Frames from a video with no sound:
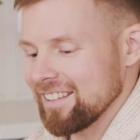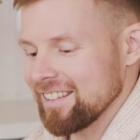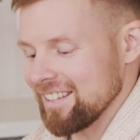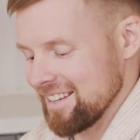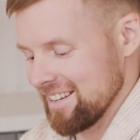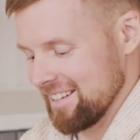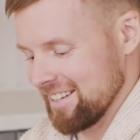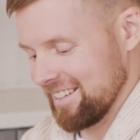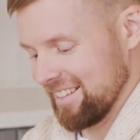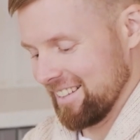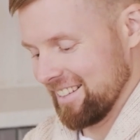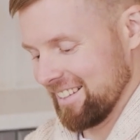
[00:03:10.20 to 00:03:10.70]

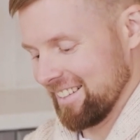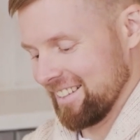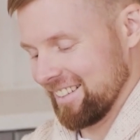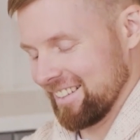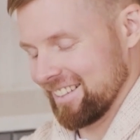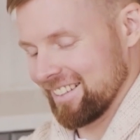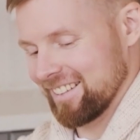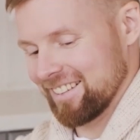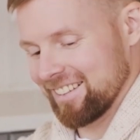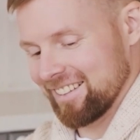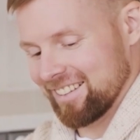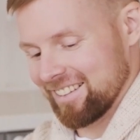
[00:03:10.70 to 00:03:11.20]
example,
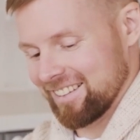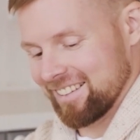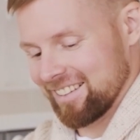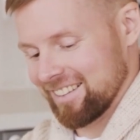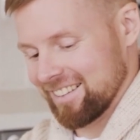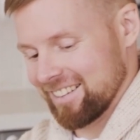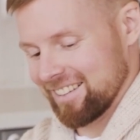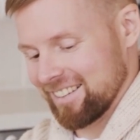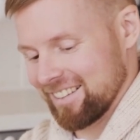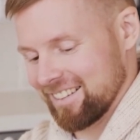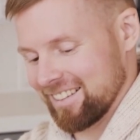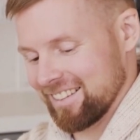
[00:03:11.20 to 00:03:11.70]
he's
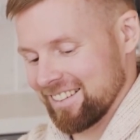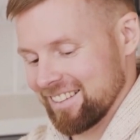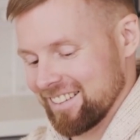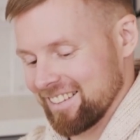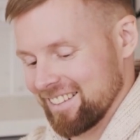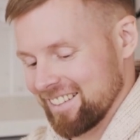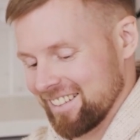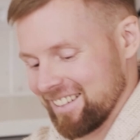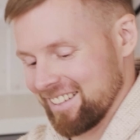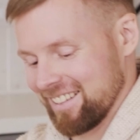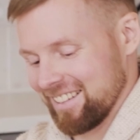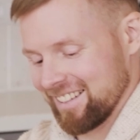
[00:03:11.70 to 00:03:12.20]
eating
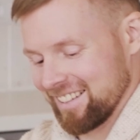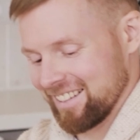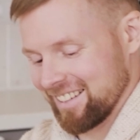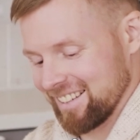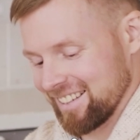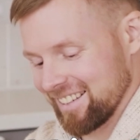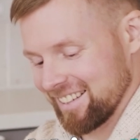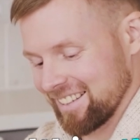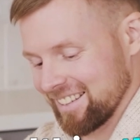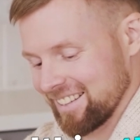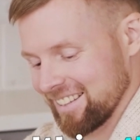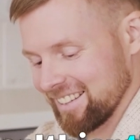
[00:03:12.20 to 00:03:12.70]

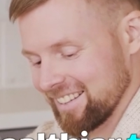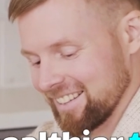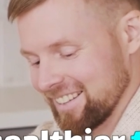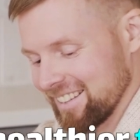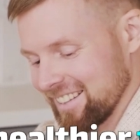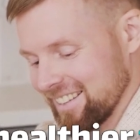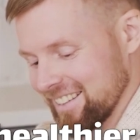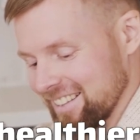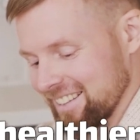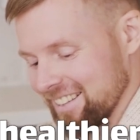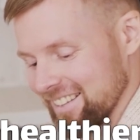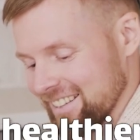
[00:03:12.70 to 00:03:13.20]
healthier these
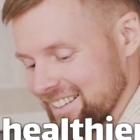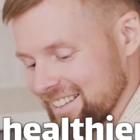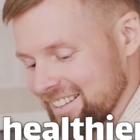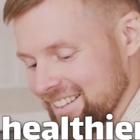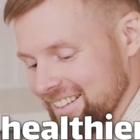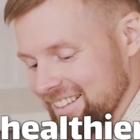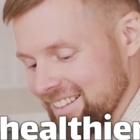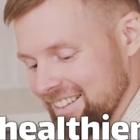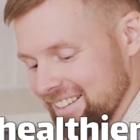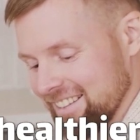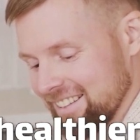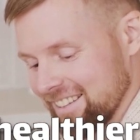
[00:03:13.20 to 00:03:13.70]

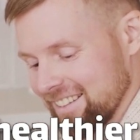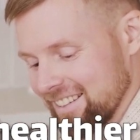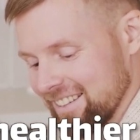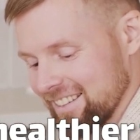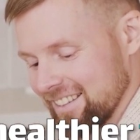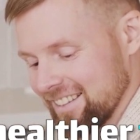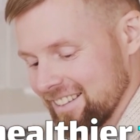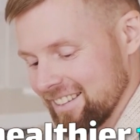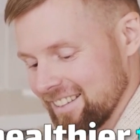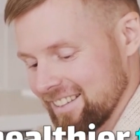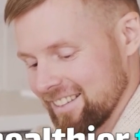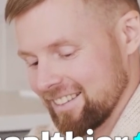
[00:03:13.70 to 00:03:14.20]
days,
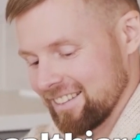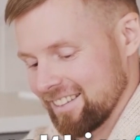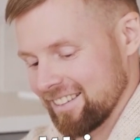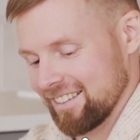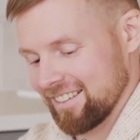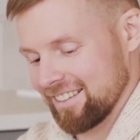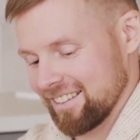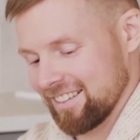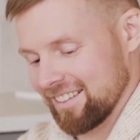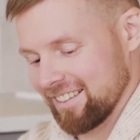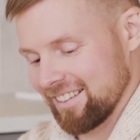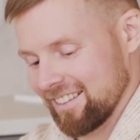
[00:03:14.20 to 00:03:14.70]

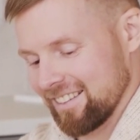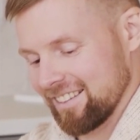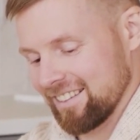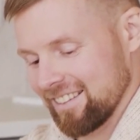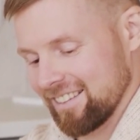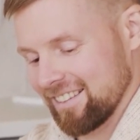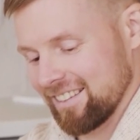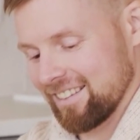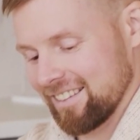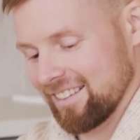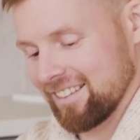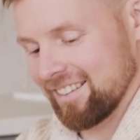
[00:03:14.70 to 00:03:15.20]
emphasizes
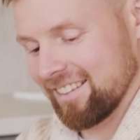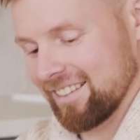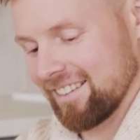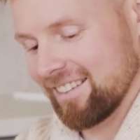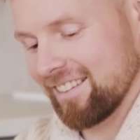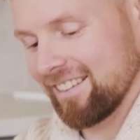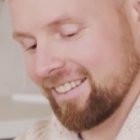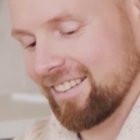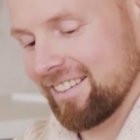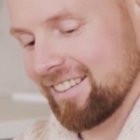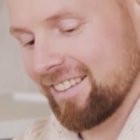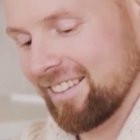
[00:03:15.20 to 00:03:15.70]
a
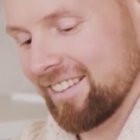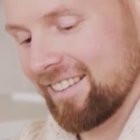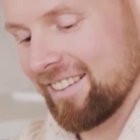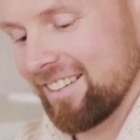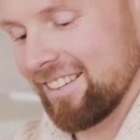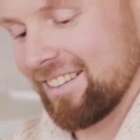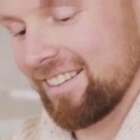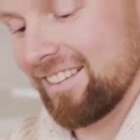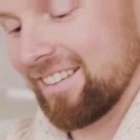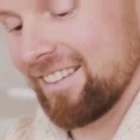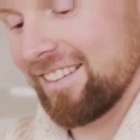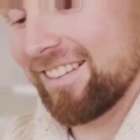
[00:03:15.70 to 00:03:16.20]

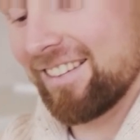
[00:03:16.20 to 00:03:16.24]
temporary